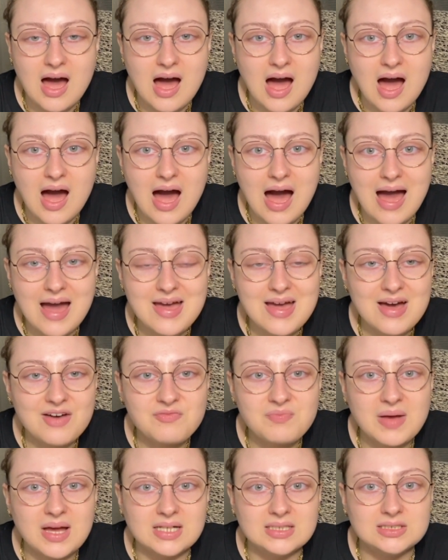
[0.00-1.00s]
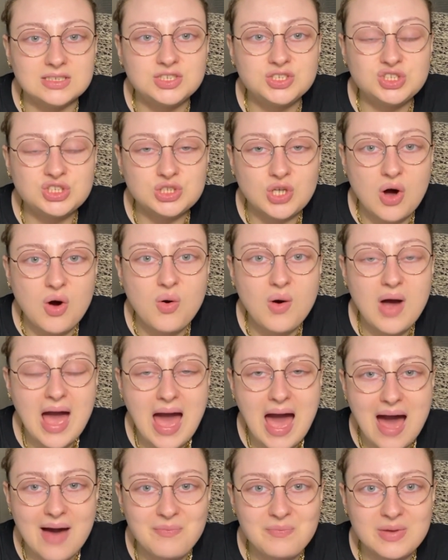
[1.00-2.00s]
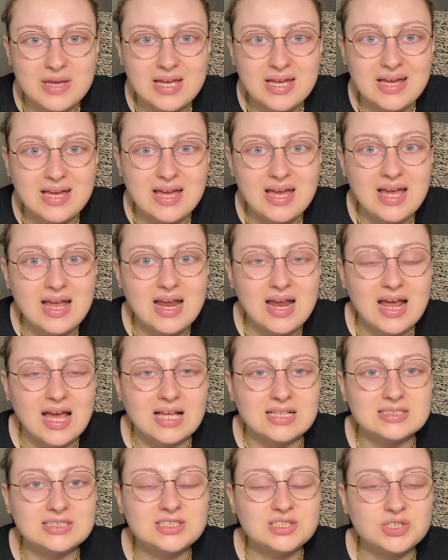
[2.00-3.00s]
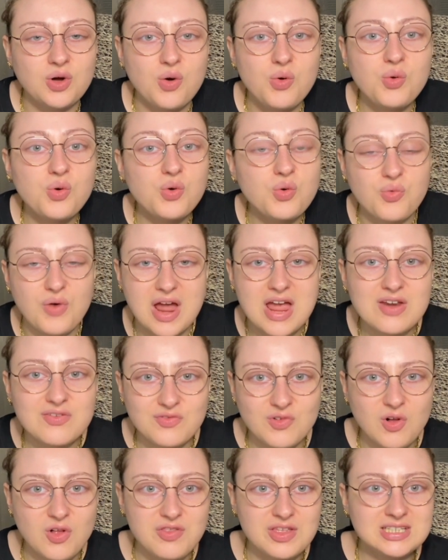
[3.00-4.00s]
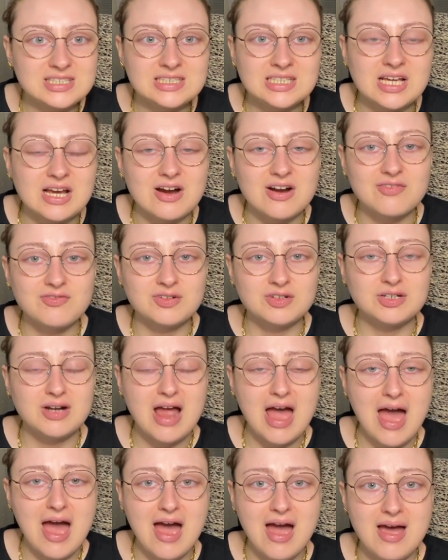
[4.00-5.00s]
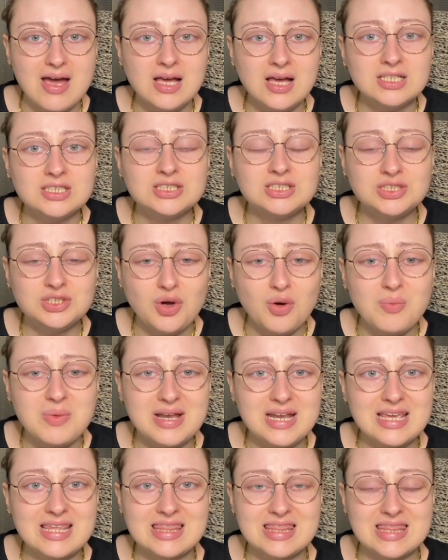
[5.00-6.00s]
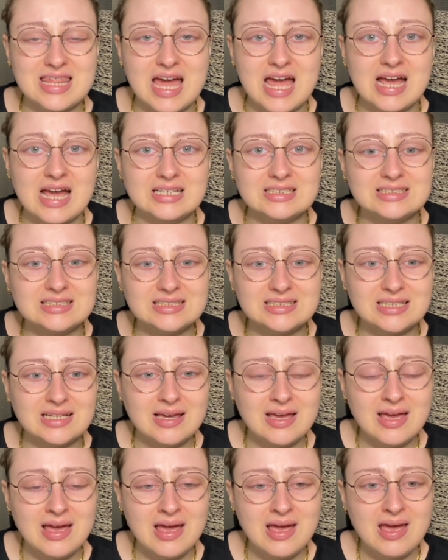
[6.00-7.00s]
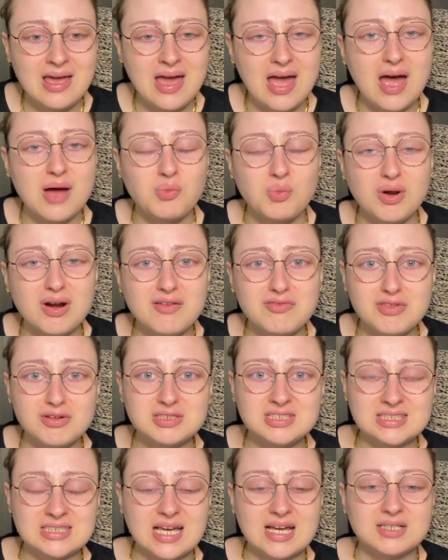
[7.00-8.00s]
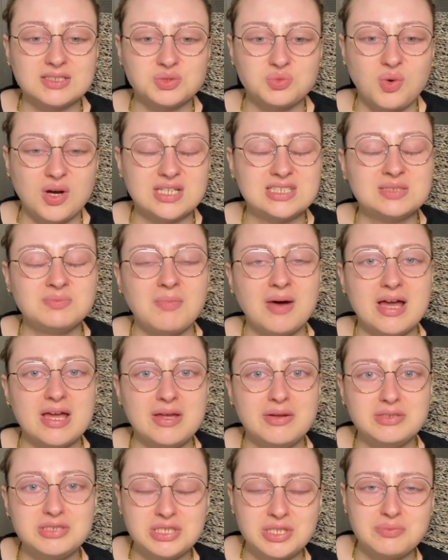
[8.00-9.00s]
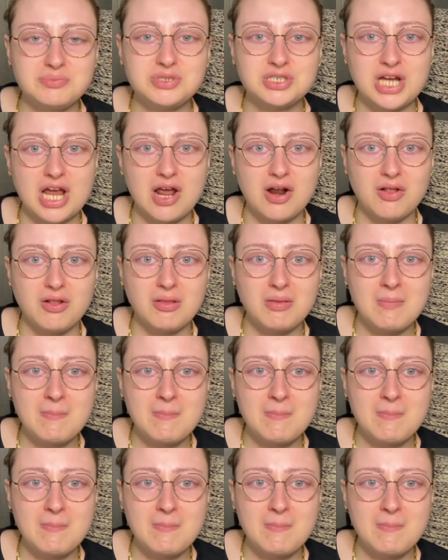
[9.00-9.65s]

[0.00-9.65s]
I have been so happy and so grateful this year for so many things. And one of those things was my YouTube channel.